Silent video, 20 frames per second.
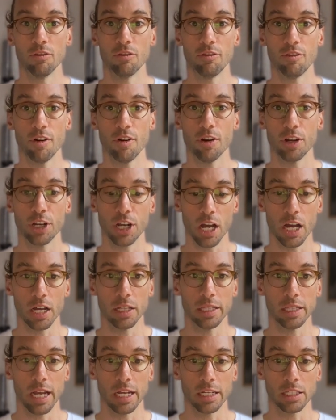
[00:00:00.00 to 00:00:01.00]
for the
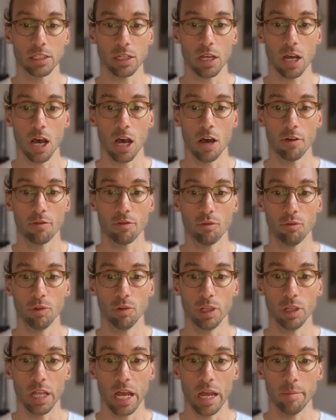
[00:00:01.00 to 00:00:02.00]
context of
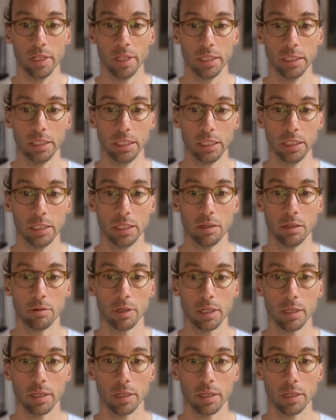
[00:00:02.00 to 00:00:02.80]
reliability theory.